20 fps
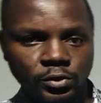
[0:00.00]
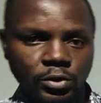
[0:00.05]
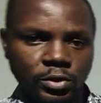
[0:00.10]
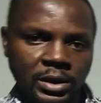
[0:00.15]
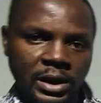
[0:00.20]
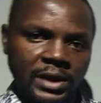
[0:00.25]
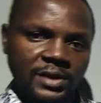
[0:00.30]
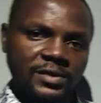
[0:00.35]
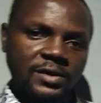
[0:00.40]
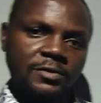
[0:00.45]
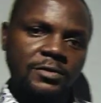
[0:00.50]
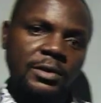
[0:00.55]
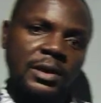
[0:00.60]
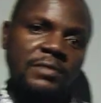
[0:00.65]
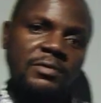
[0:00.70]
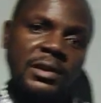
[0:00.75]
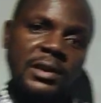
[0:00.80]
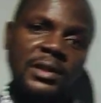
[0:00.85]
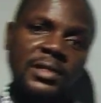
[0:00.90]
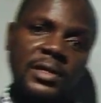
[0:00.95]
So guys, if you
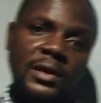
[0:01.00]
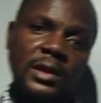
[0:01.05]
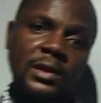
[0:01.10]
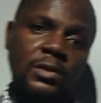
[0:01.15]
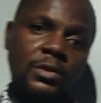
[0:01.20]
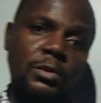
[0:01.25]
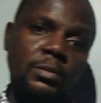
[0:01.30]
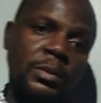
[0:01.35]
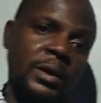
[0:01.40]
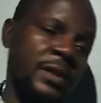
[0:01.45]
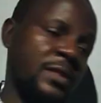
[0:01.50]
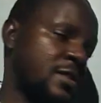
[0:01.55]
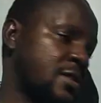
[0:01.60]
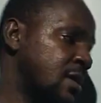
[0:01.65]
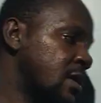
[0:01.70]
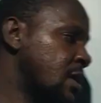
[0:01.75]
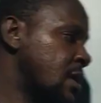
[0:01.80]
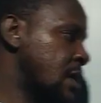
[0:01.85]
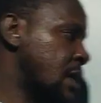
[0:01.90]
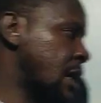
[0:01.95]
have anything,
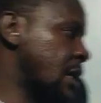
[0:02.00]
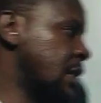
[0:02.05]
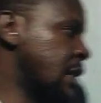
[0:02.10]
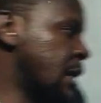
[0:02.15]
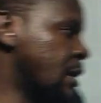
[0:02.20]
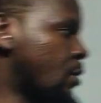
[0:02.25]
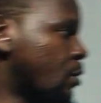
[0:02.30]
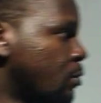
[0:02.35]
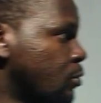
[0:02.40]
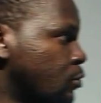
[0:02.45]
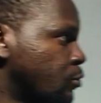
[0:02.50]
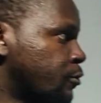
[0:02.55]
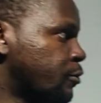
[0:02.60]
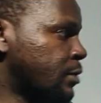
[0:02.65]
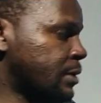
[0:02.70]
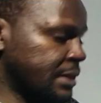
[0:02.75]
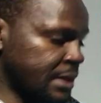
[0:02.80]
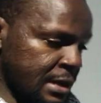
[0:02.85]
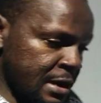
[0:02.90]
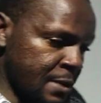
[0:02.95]
comment, any error you
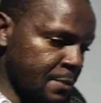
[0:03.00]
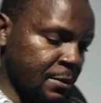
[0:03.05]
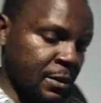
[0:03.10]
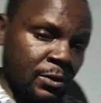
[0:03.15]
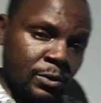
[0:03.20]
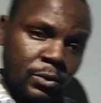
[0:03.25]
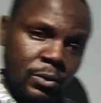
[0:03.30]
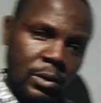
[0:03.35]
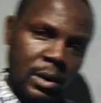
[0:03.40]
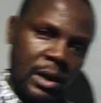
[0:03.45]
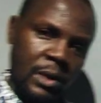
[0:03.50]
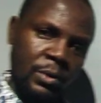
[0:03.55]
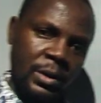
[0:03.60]
found, then let me know.